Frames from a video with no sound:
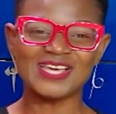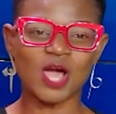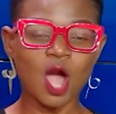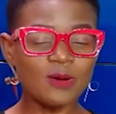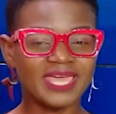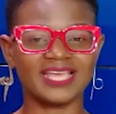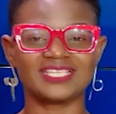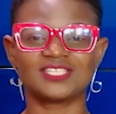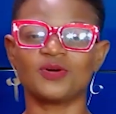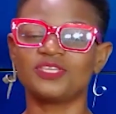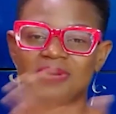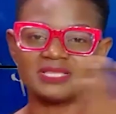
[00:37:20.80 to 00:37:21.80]
Okay,
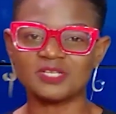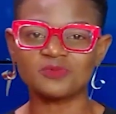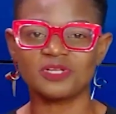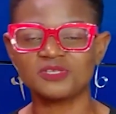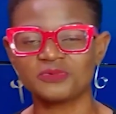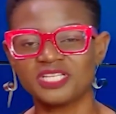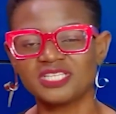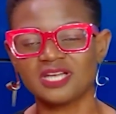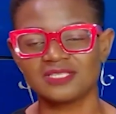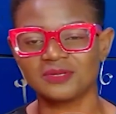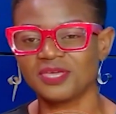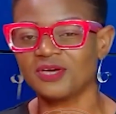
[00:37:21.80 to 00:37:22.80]
so you may just want to reach
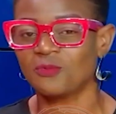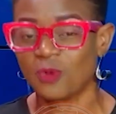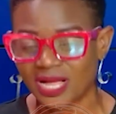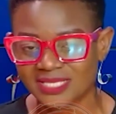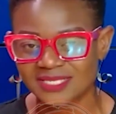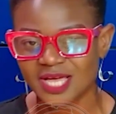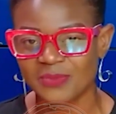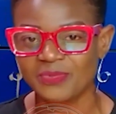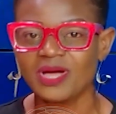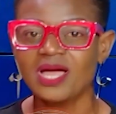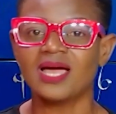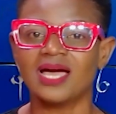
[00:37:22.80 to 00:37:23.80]
out to me on WhatsApp,
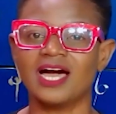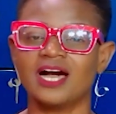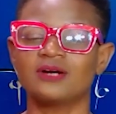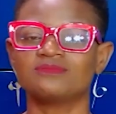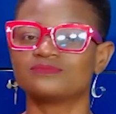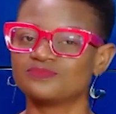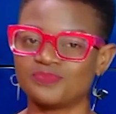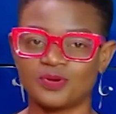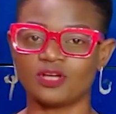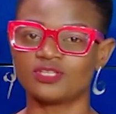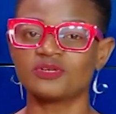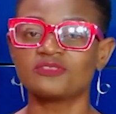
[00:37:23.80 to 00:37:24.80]

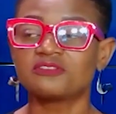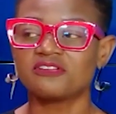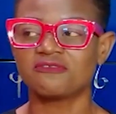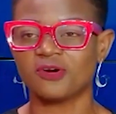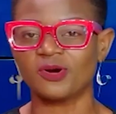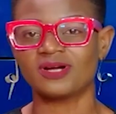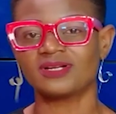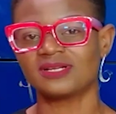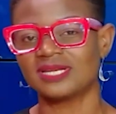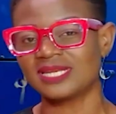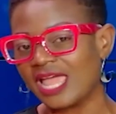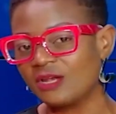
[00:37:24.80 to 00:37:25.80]
+234
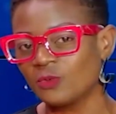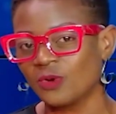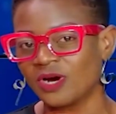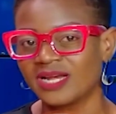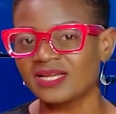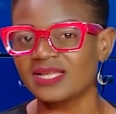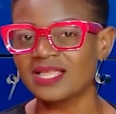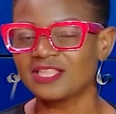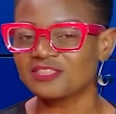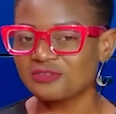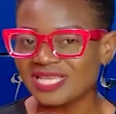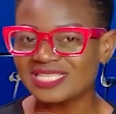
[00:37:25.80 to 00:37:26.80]
91
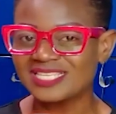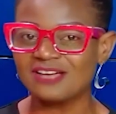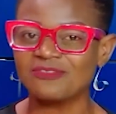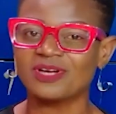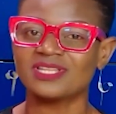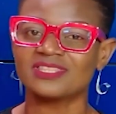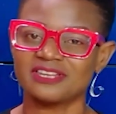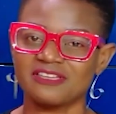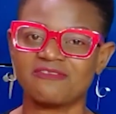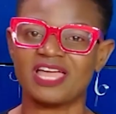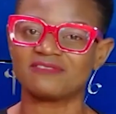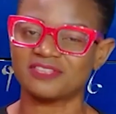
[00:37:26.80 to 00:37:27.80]
37
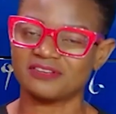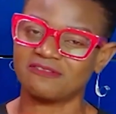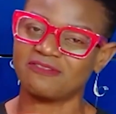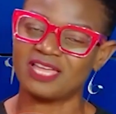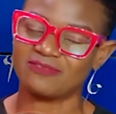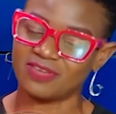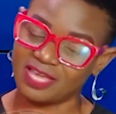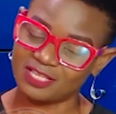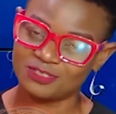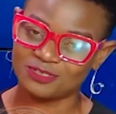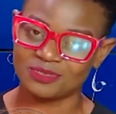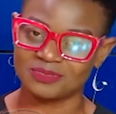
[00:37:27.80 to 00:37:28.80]
35 35
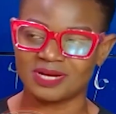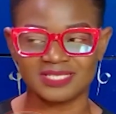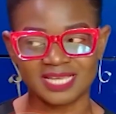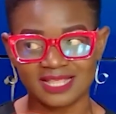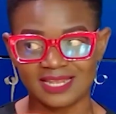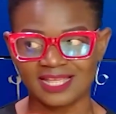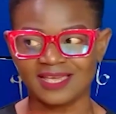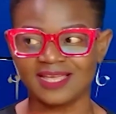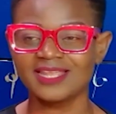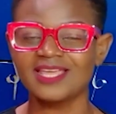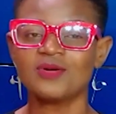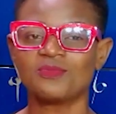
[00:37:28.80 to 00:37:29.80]
82. I'll take that
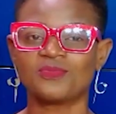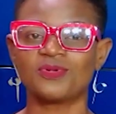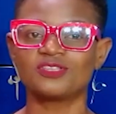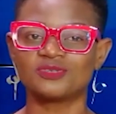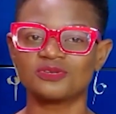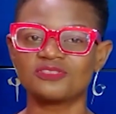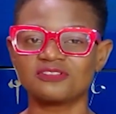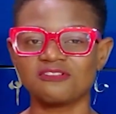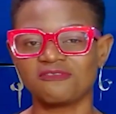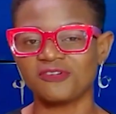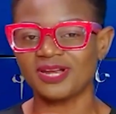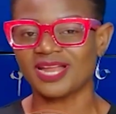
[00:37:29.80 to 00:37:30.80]
again,
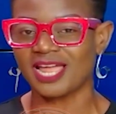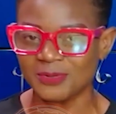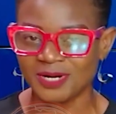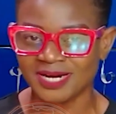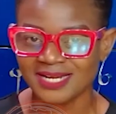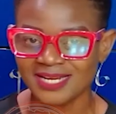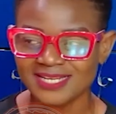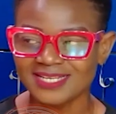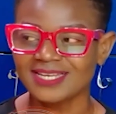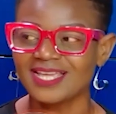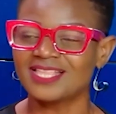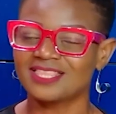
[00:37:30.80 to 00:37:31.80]
+234 91
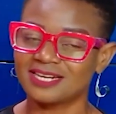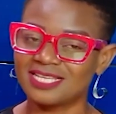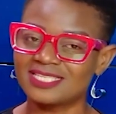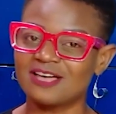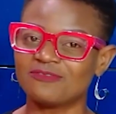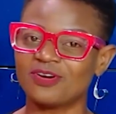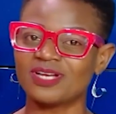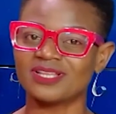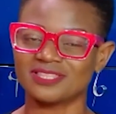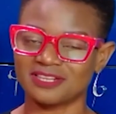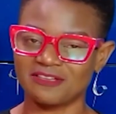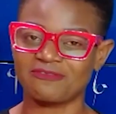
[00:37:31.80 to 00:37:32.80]
37
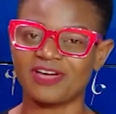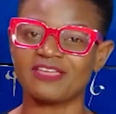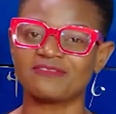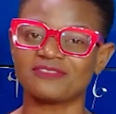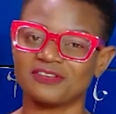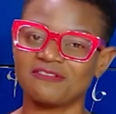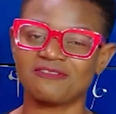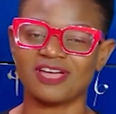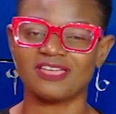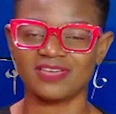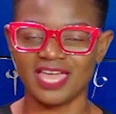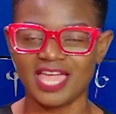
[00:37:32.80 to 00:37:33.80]
35
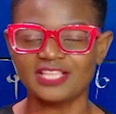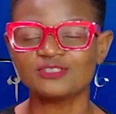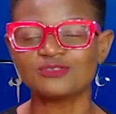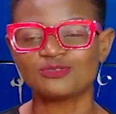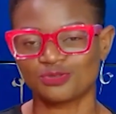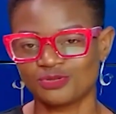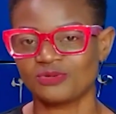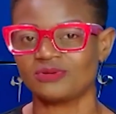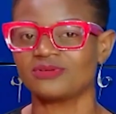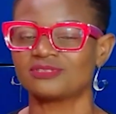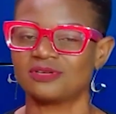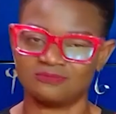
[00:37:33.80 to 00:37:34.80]
35 82.
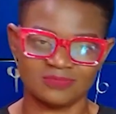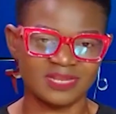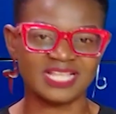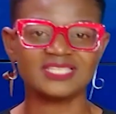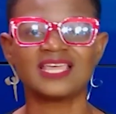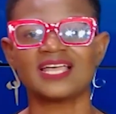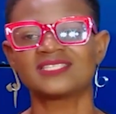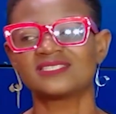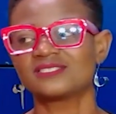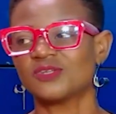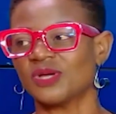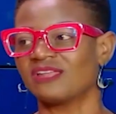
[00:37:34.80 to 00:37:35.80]
So let's
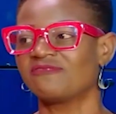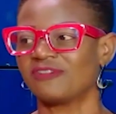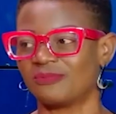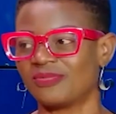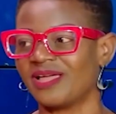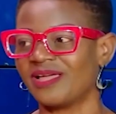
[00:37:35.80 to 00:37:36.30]
get talking from there.